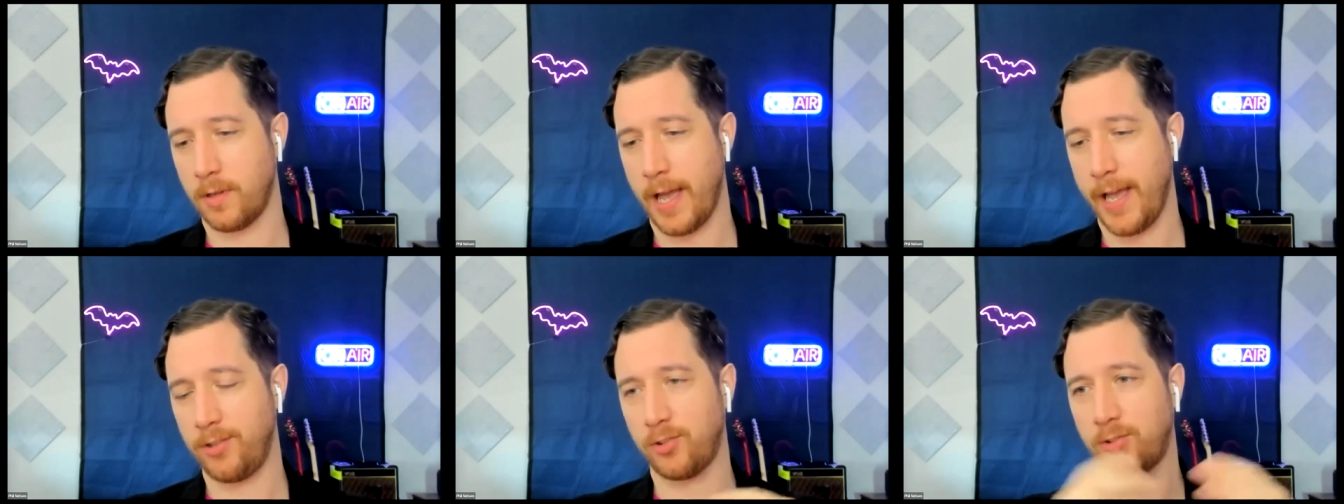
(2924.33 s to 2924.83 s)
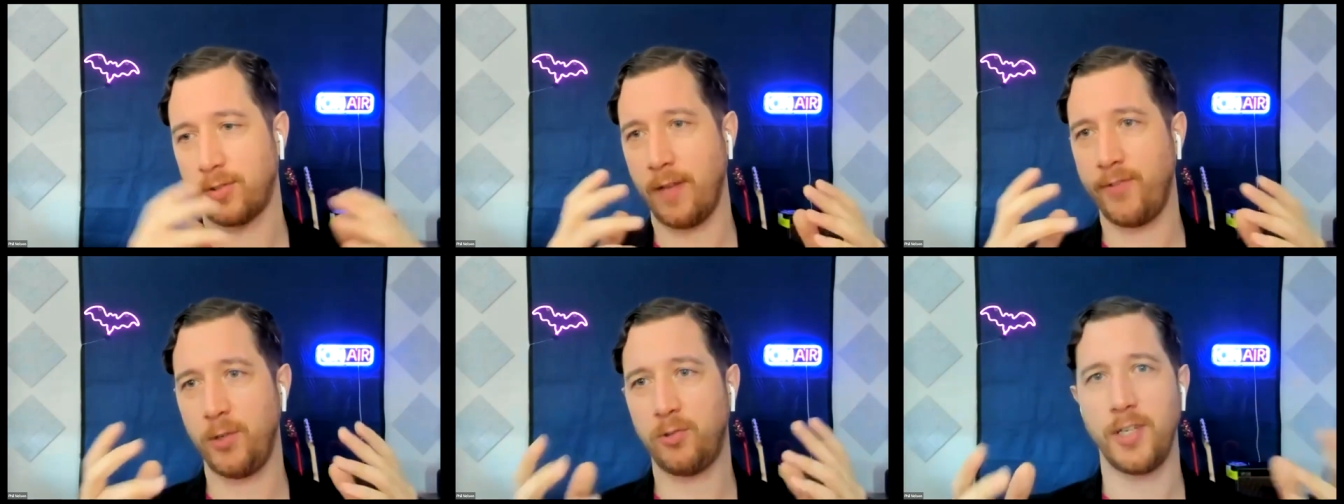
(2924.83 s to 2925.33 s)

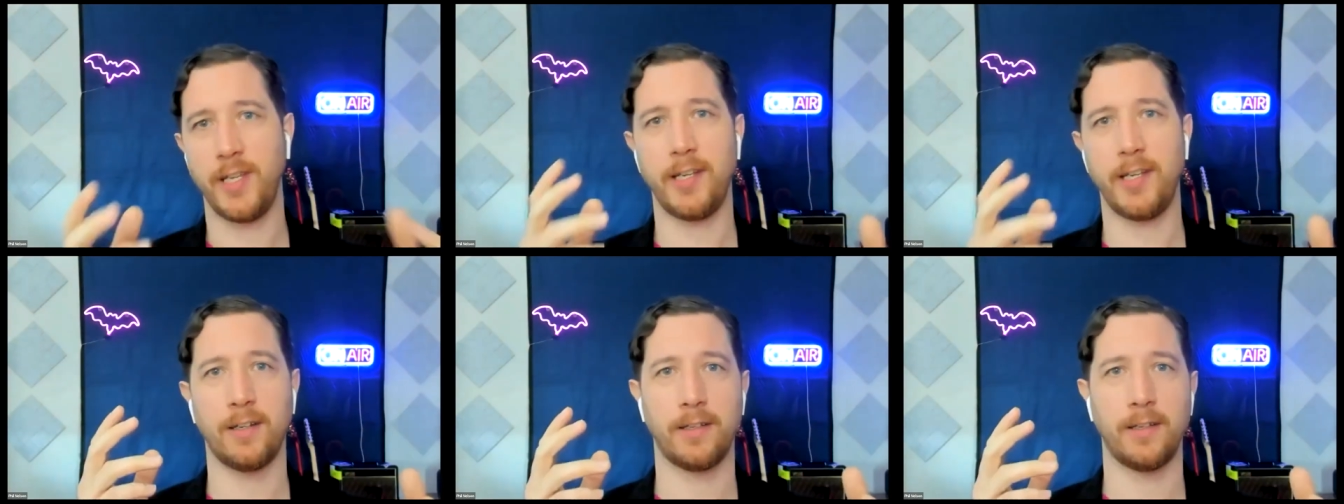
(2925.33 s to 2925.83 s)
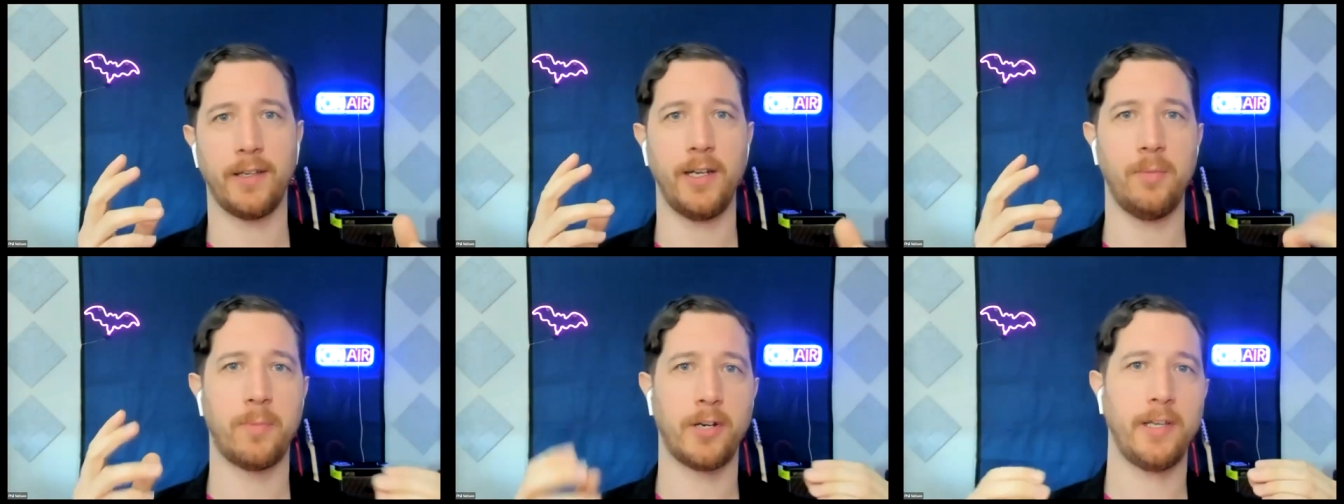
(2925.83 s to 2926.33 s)
have you seen
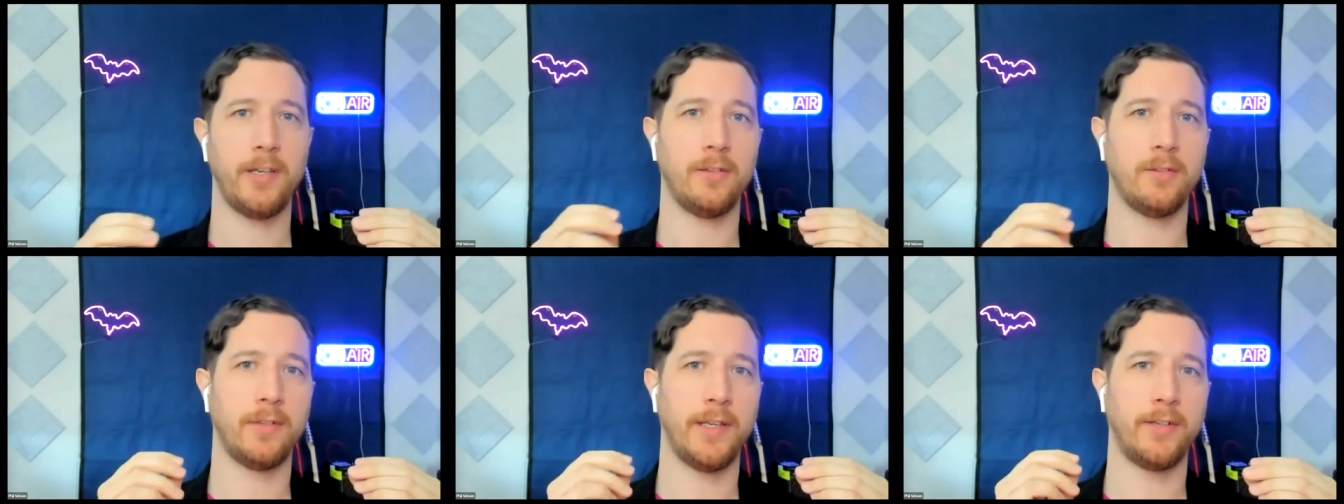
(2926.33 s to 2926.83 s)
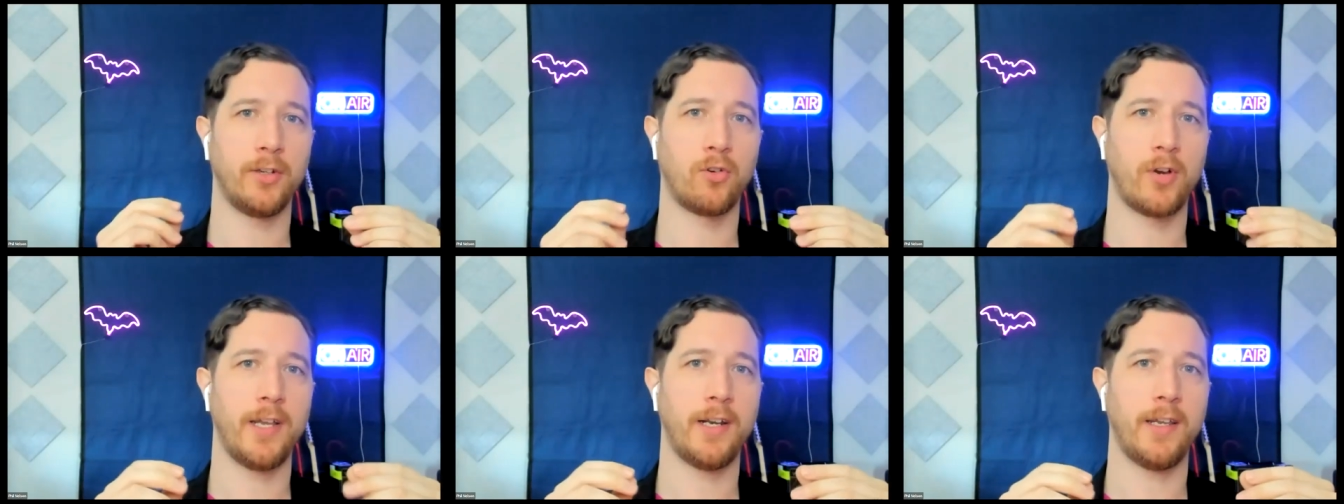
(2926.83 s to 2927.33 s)
anybody
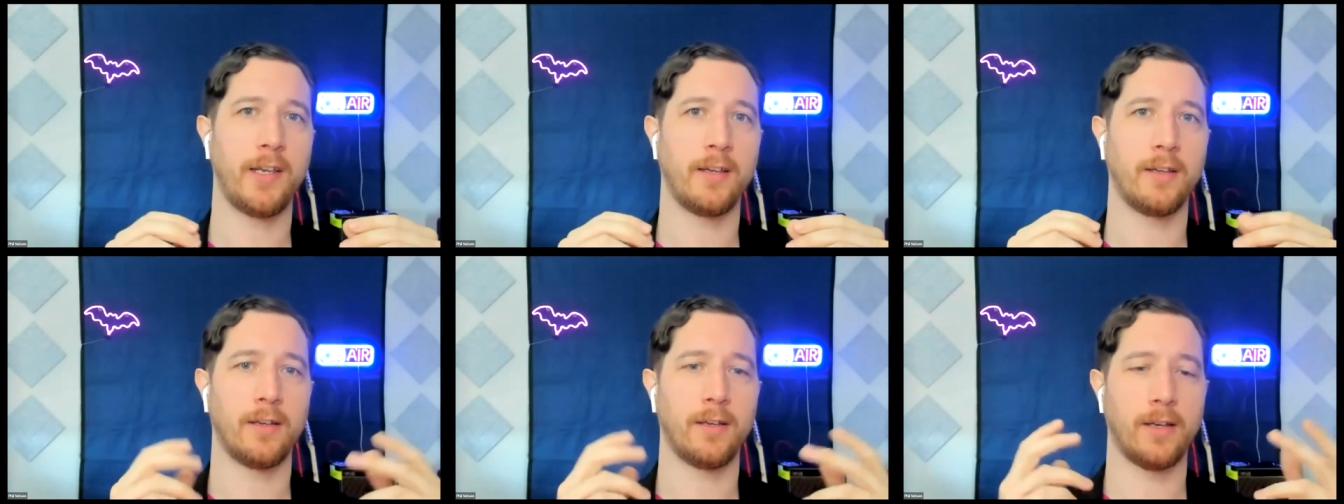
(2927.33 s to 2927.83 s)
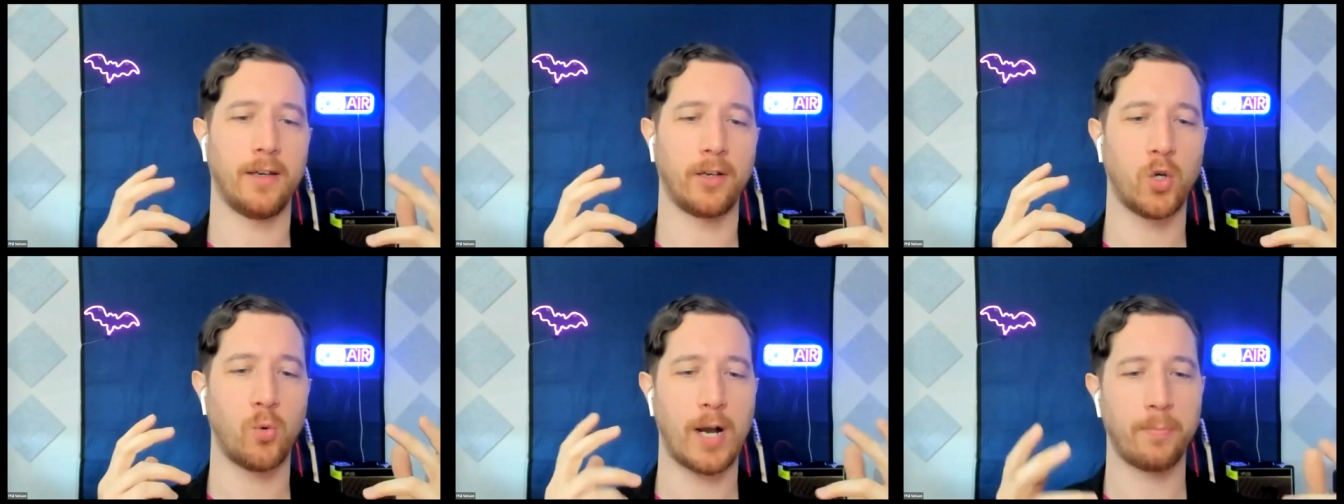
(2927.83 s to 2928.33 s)
integrating
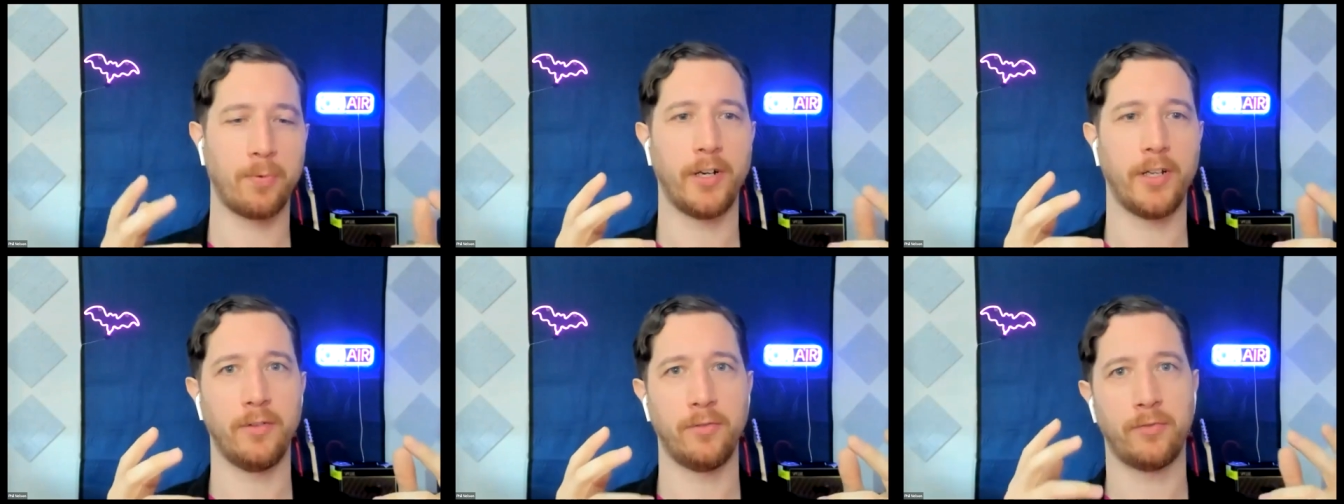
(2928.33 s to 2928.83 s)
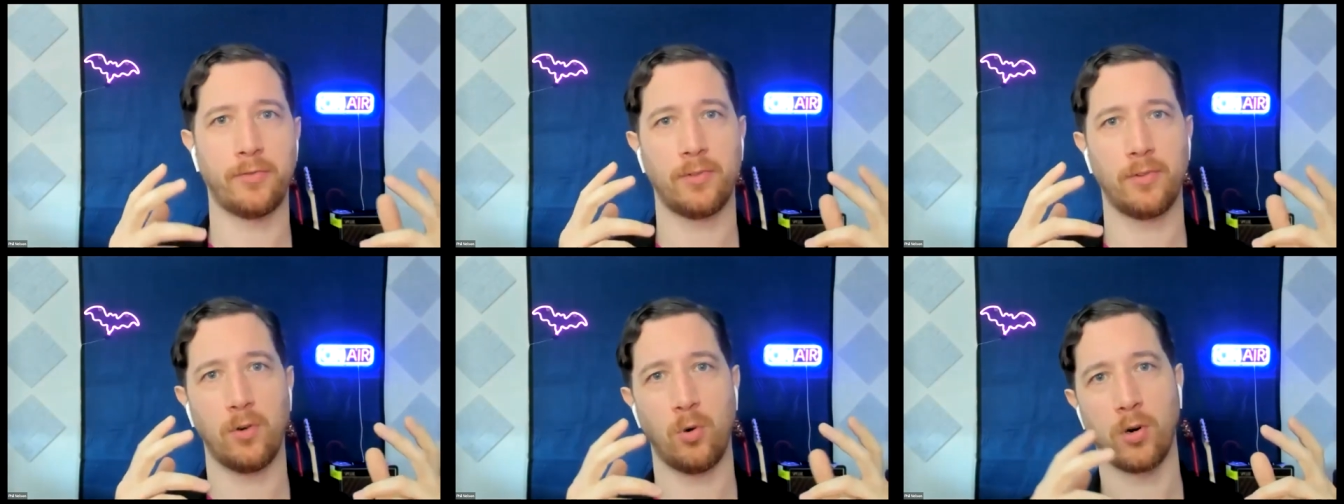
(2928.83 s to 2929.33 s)
cooperative
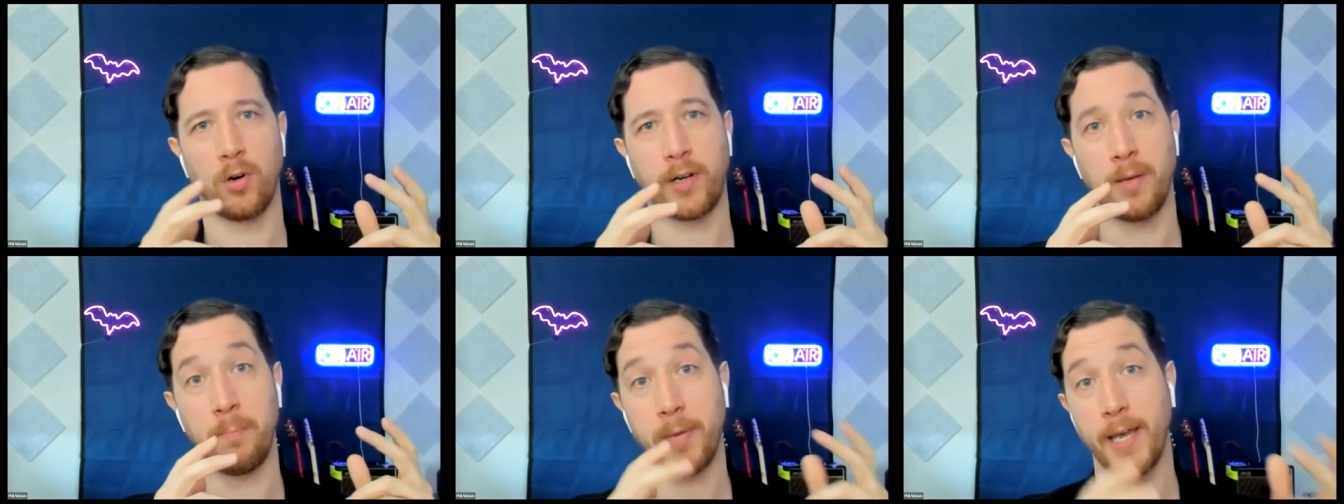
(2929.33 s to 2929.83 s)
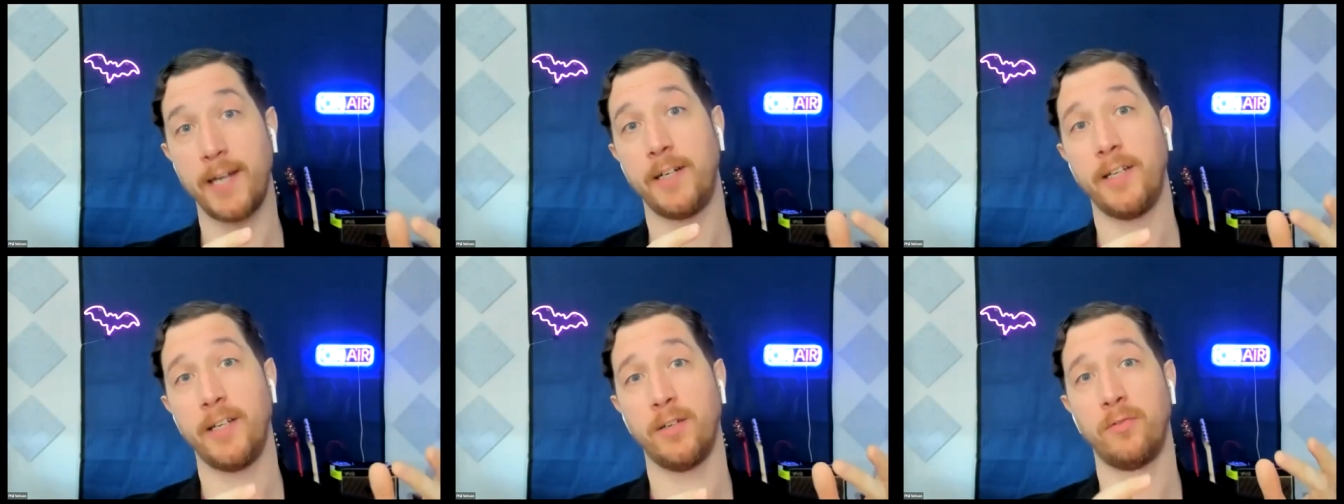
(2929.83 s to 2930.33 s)
or
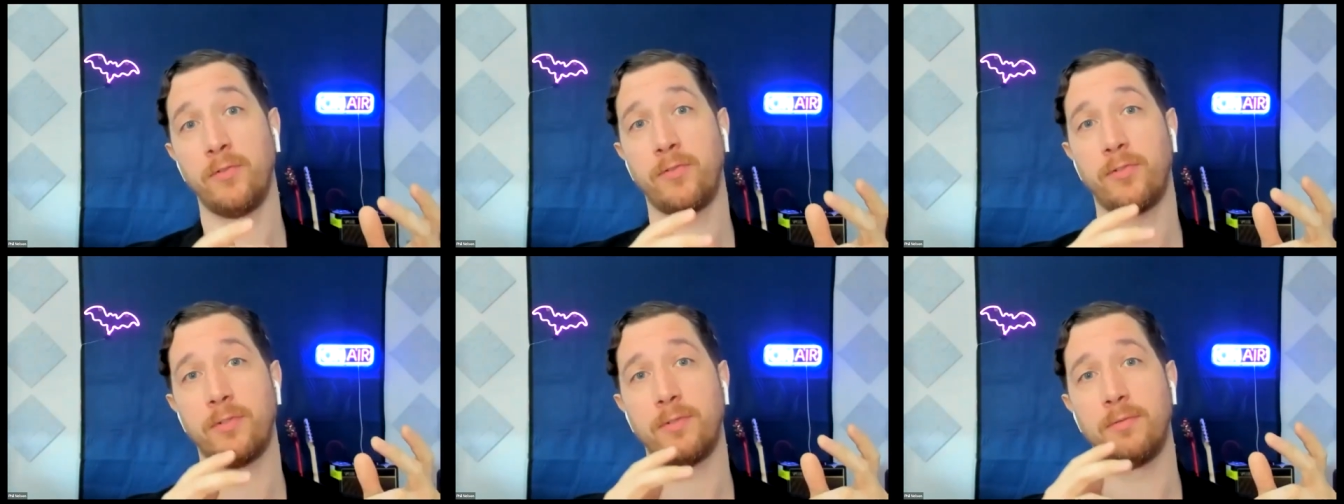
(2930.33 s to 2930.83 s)
competitive